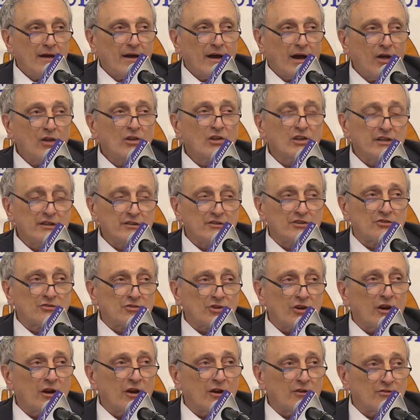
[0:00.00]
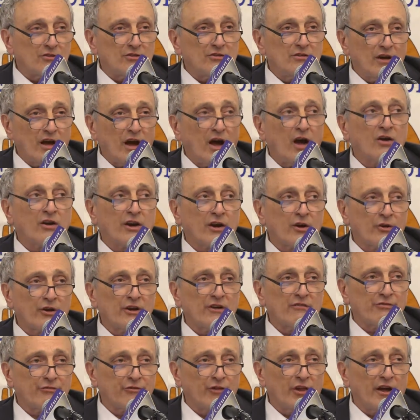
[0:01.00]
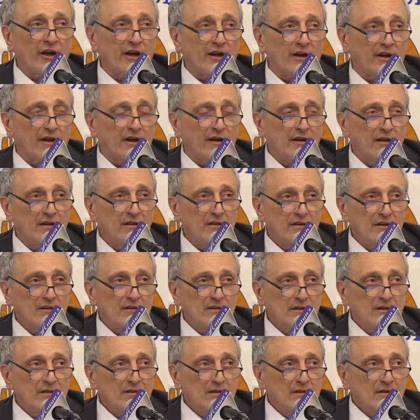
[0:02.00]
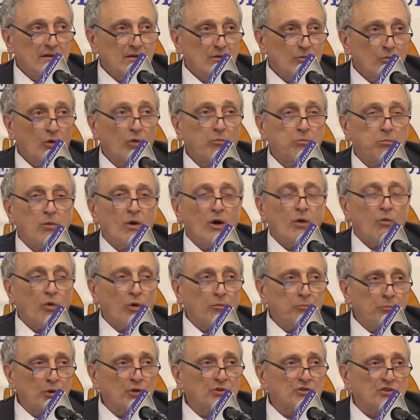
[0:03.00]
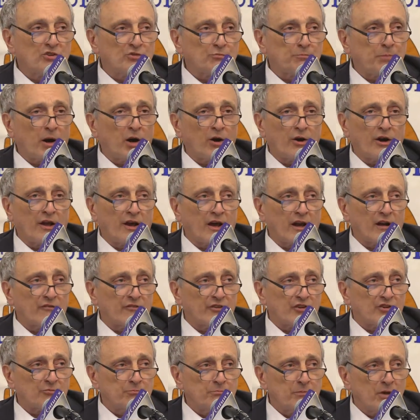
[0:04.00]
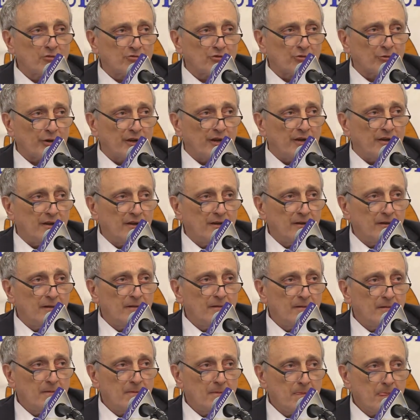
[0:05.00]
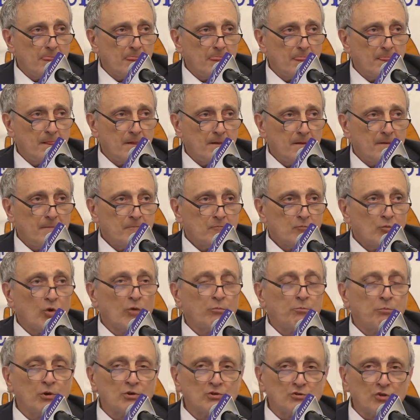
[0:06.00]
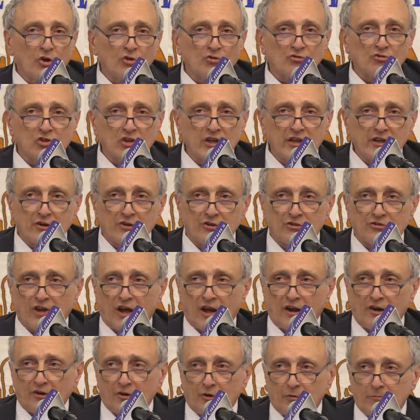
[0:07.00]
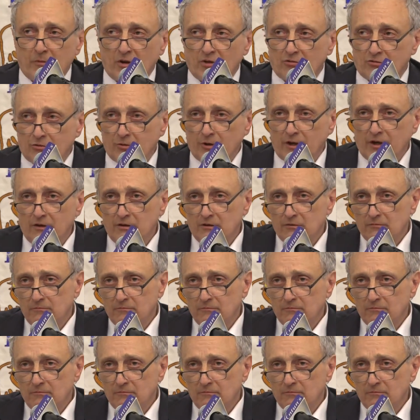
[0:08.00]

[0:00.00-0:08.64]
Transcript: I'll lead the charge. I'll carry the flag. We'll put this party out of its misery. We'll put those leaders out of their misery.